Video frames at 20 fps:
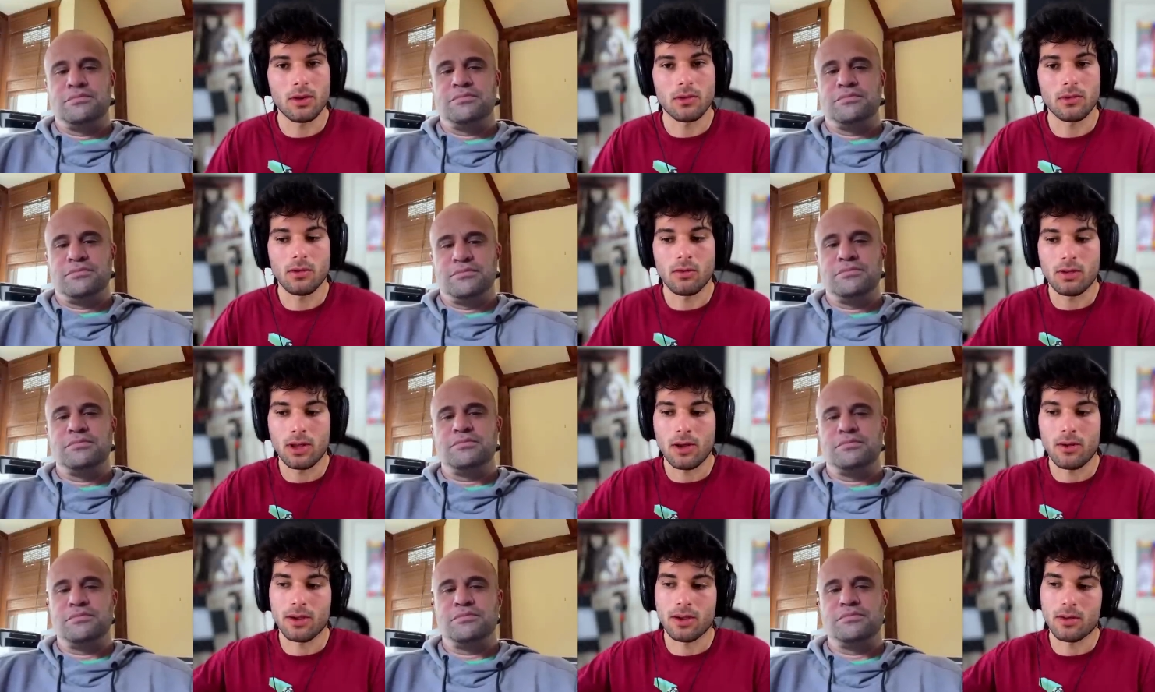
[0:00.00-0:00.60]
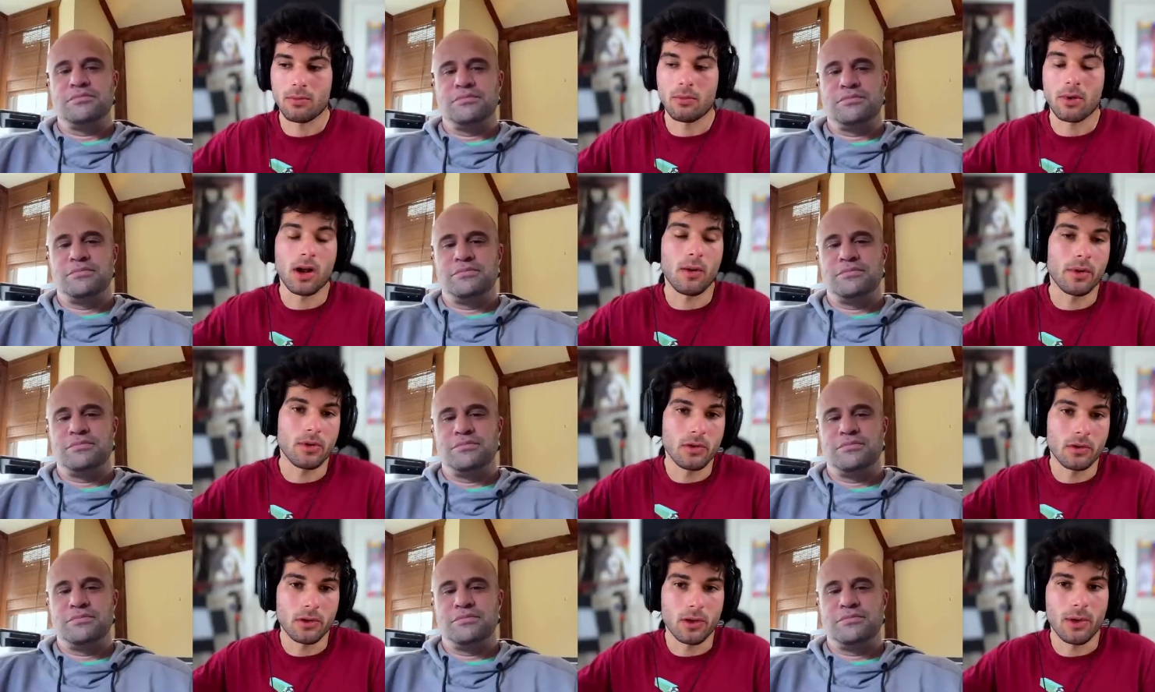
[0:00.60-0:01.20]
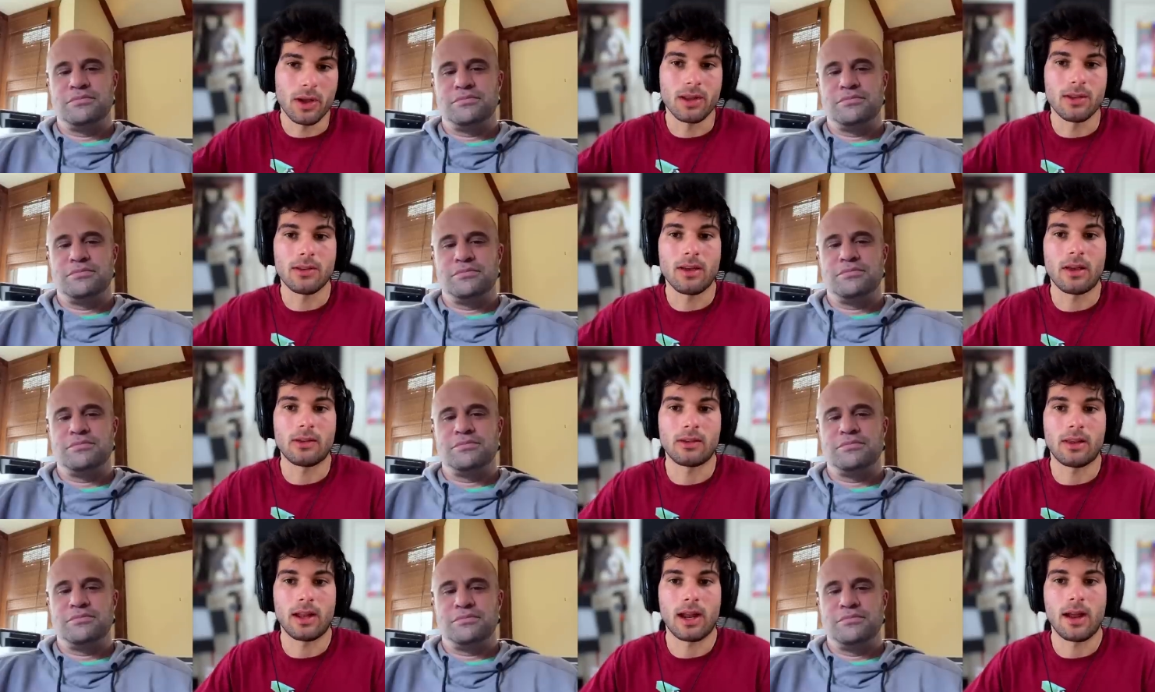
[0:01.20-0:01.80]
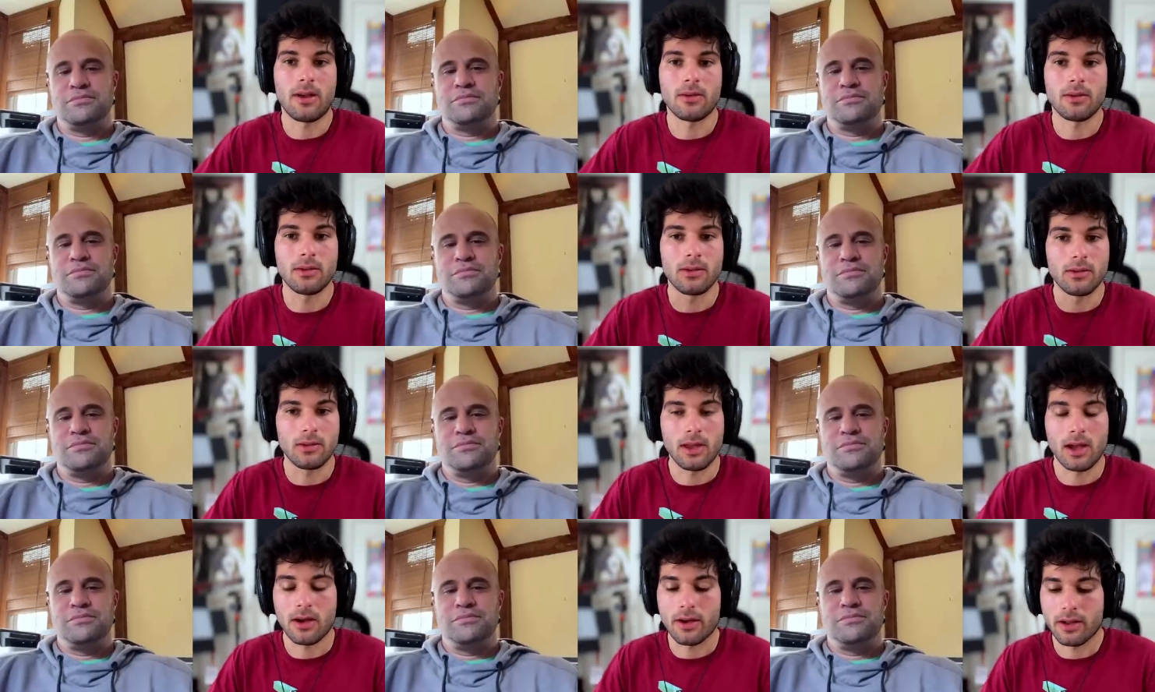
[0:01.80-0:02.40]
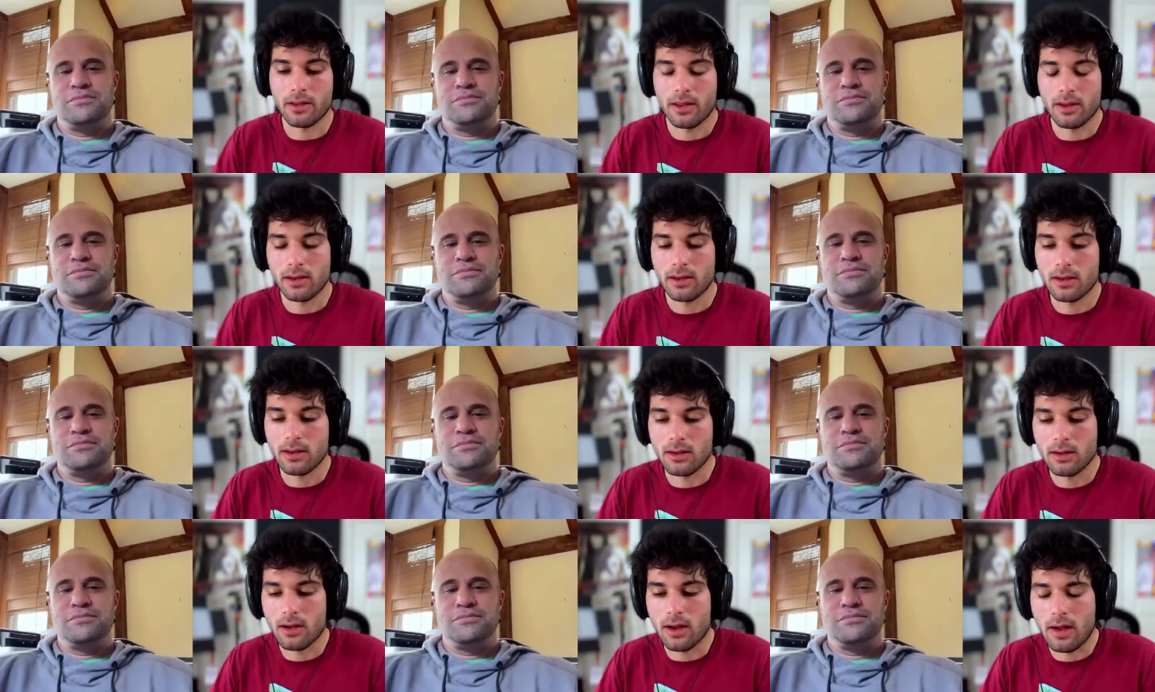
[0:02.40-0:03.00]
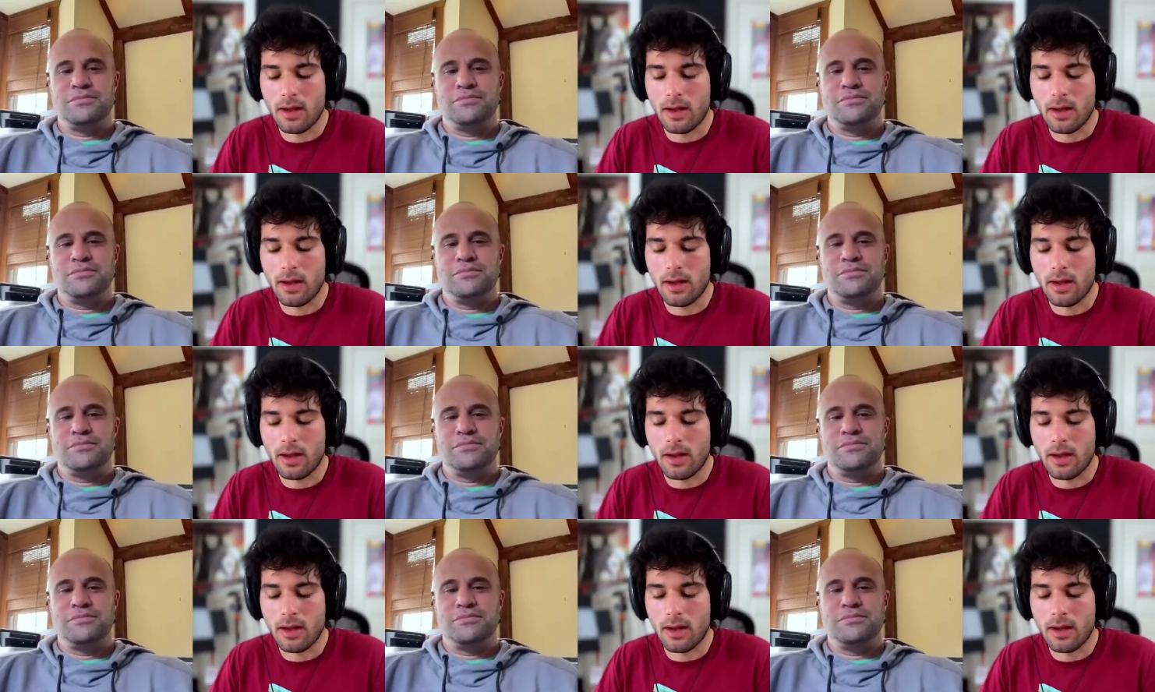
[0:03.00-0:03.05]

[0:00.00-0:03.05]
Speaker 1: And so now I can probably just go ahead and test that out and see how I like it.